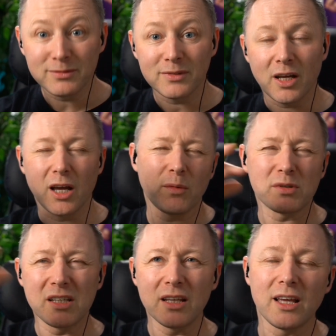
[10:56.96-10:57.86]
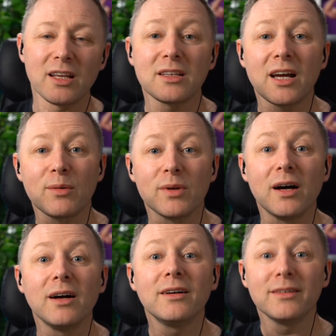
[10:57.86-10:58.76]
It was near the guy went
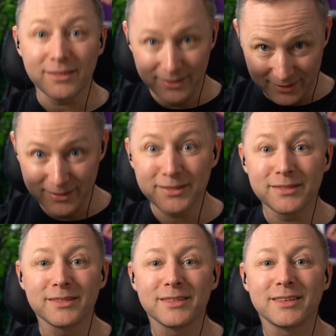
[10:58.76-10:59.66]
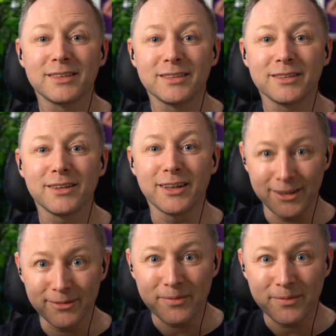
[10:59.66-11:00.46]
like that. All right.